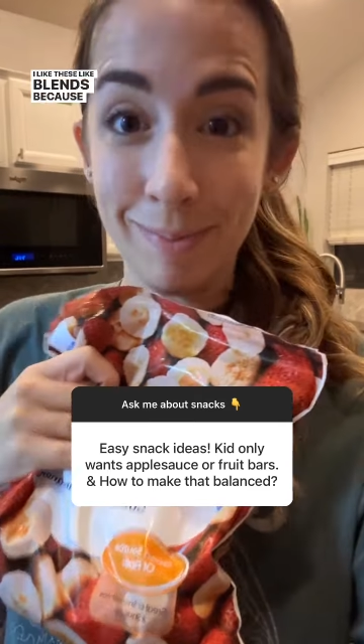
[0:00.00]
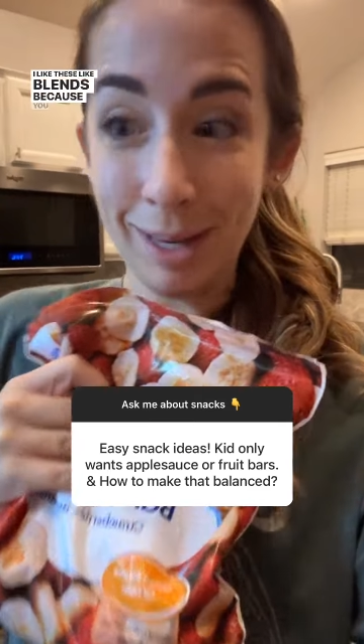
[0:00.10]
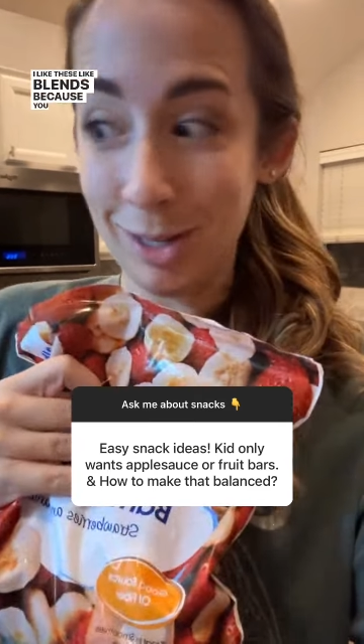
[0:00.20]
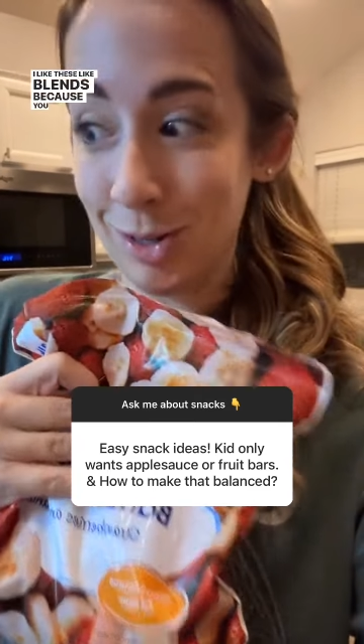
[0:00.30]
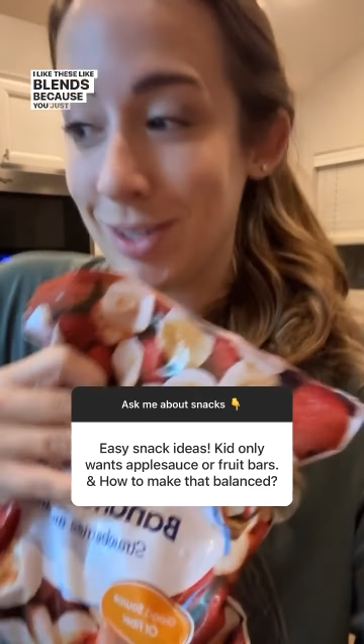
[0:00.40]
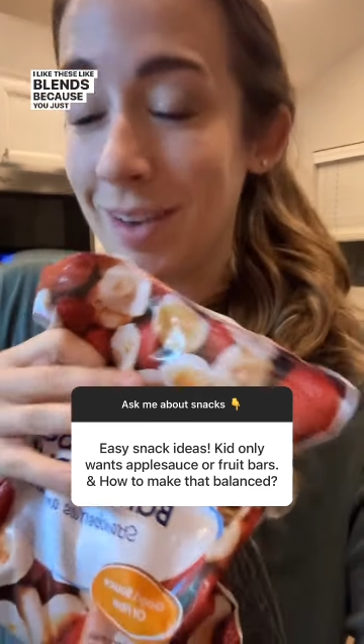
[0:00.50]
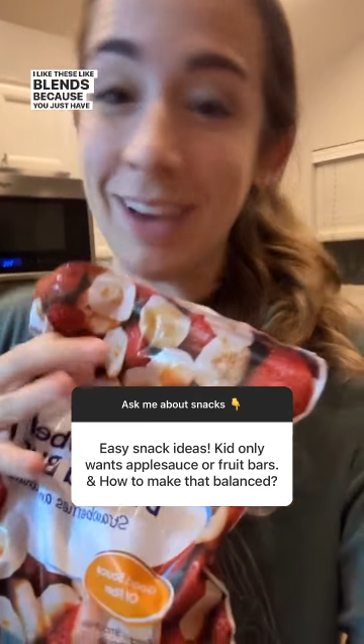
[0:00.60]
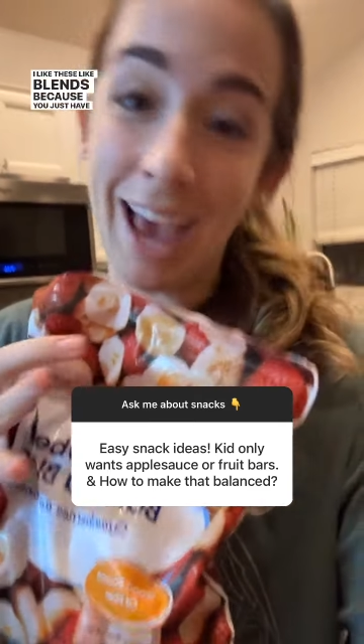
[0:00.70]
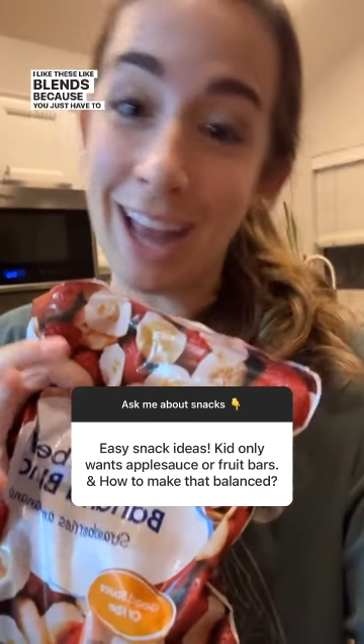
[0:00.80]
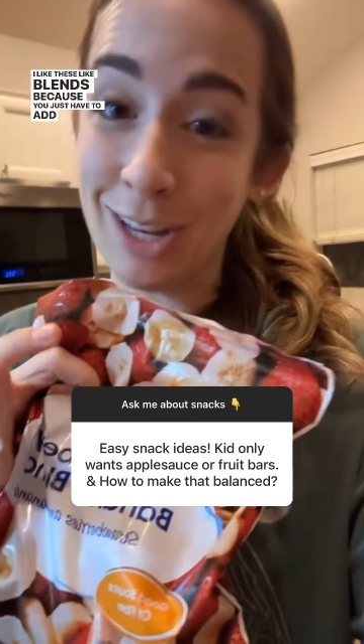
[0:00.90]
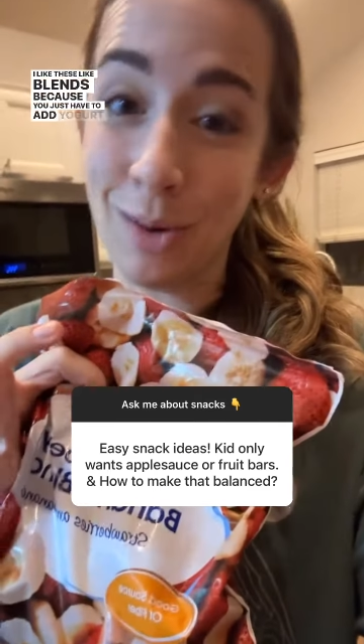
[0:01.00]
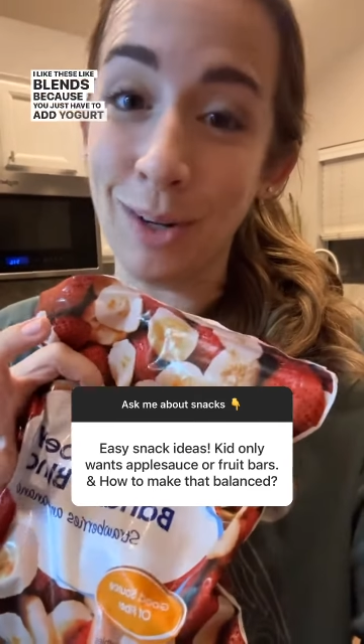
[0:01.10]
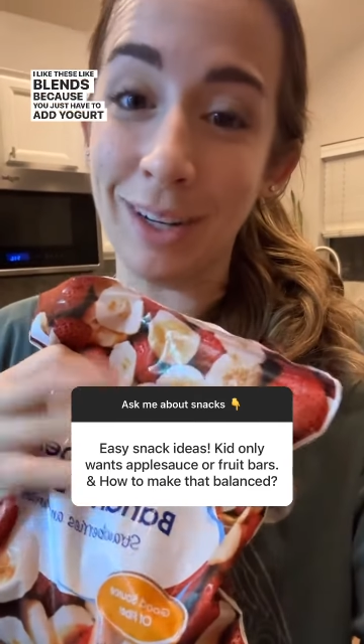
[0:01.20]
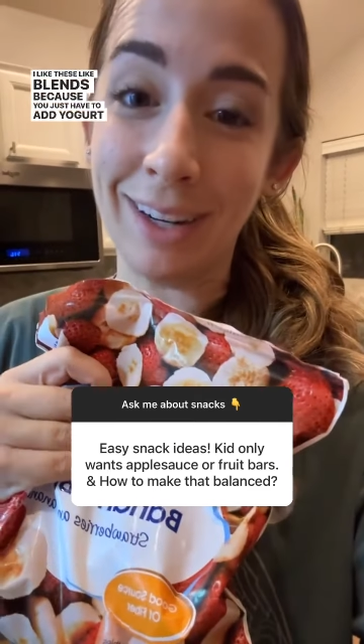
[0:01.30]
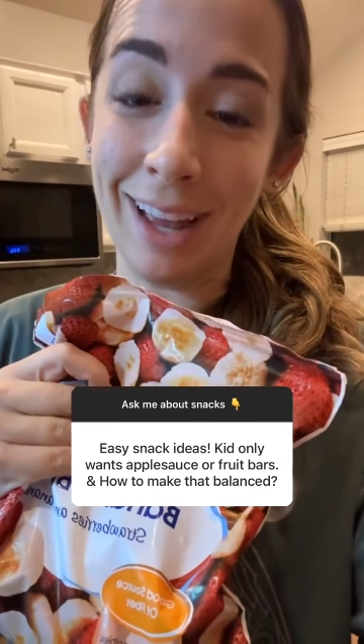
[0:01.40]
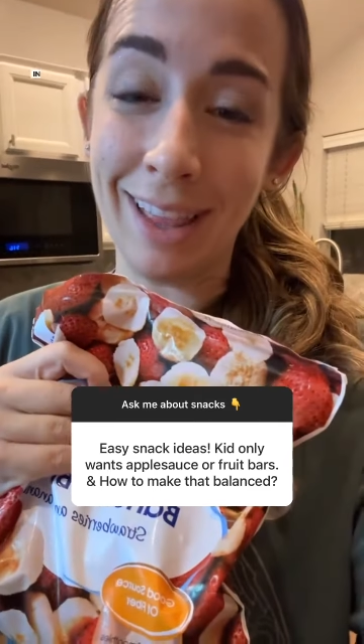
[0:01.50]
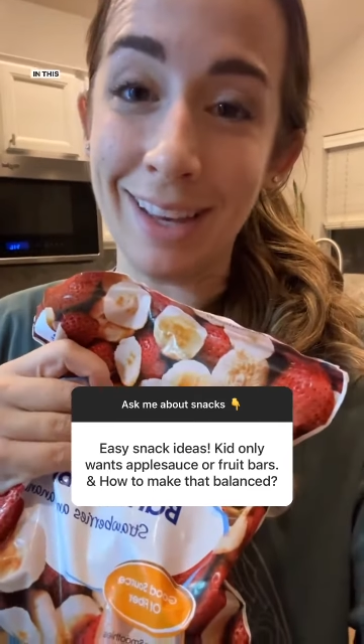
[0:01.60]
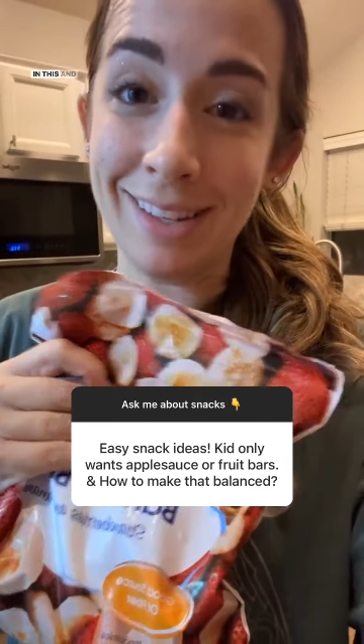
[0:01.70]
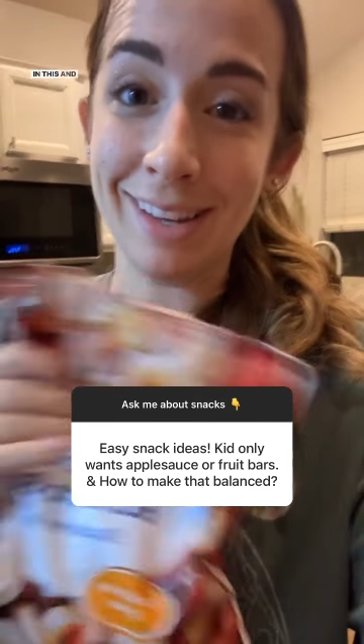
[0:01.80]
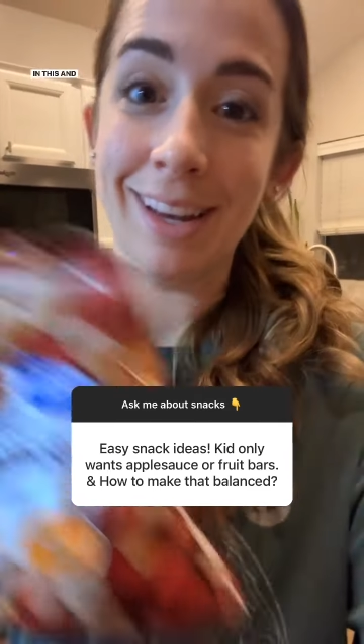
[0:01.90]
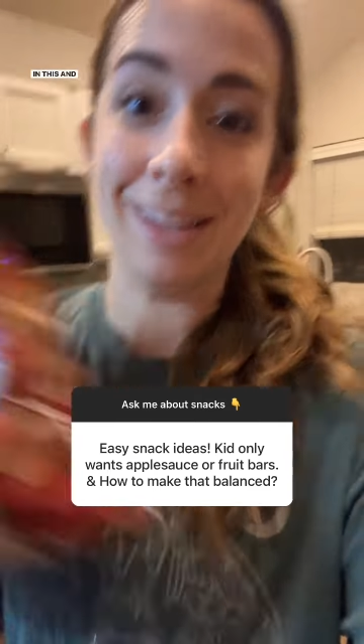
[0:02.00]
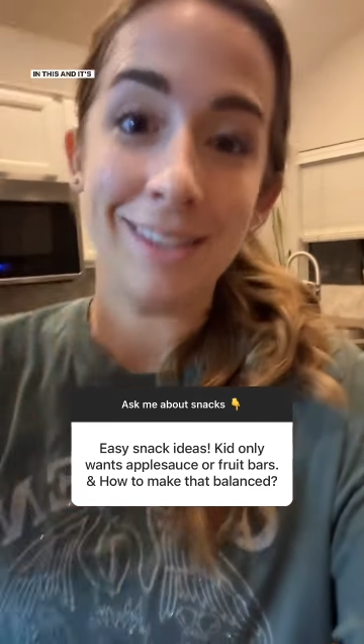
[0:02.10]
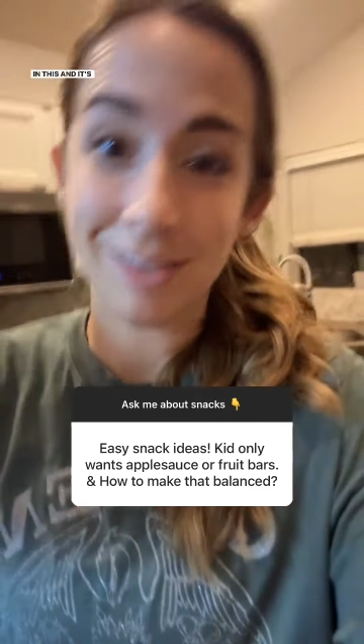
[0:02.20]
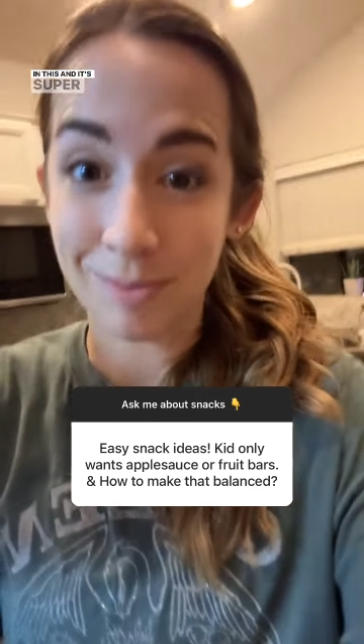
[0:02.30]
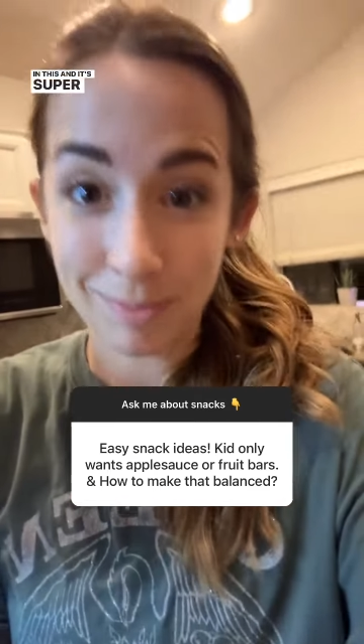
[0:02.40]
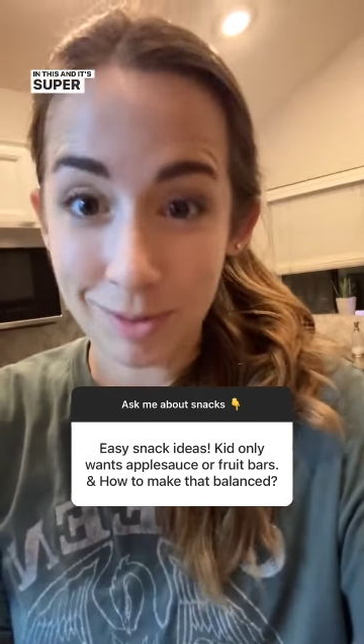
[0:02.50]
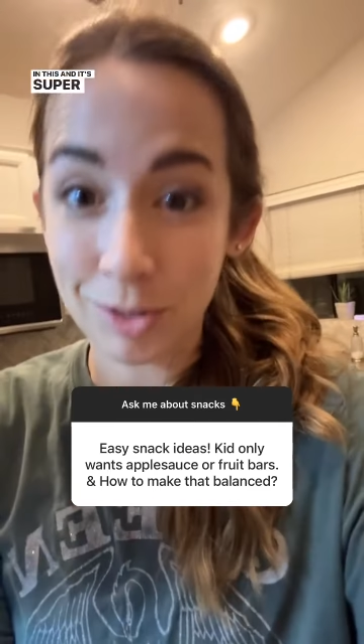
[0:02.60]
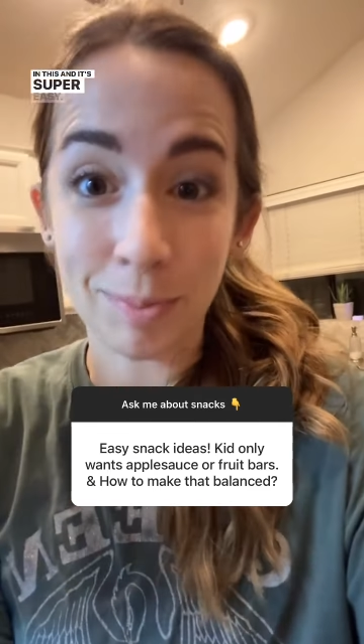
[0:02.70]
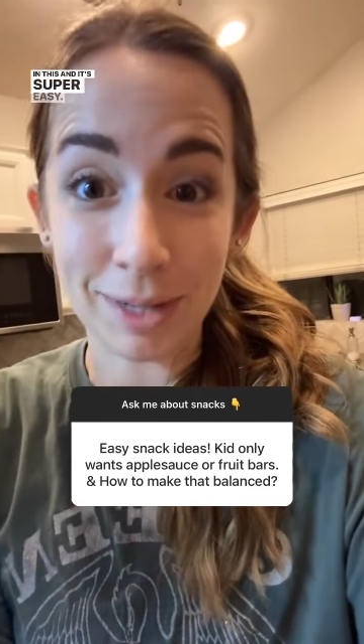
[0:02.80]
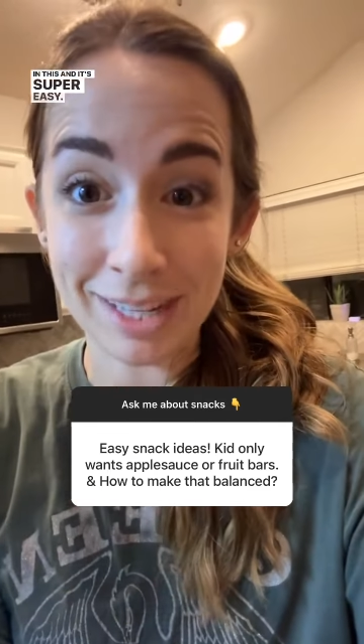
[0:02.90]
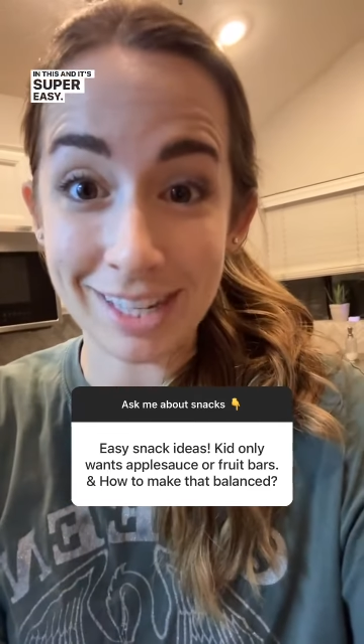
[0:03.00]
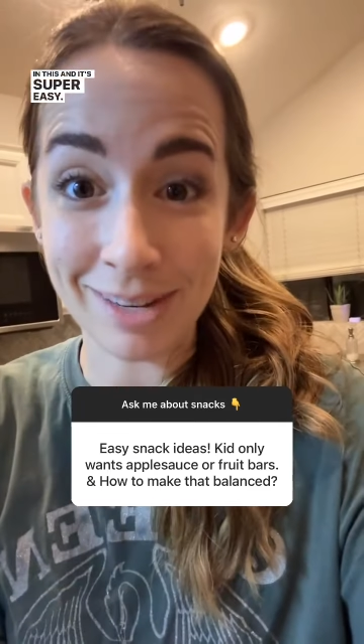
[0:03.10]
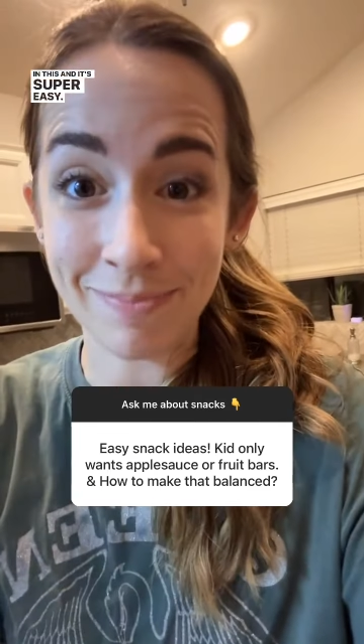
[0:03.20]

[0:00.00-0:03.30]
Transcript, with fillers: because you just have to add yogurt and this and it's super easy.